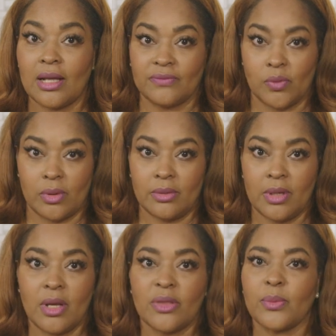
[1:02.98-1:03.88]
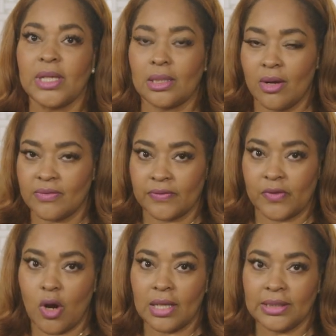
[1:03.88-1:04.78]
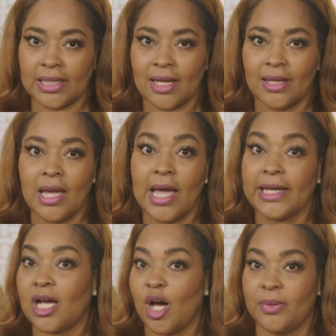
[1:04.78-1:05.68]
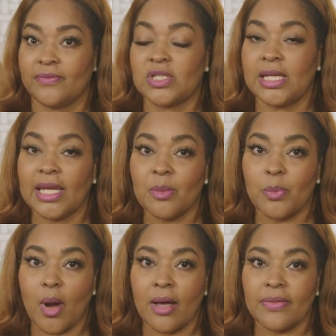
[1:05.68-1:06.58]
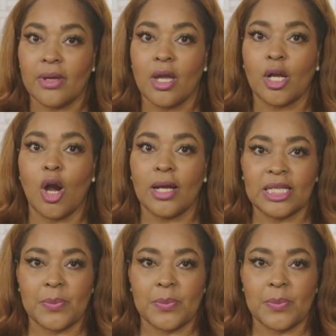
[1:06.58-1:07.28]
olive oil, 3 cloves of garlic, a cup of chicken broth, garlic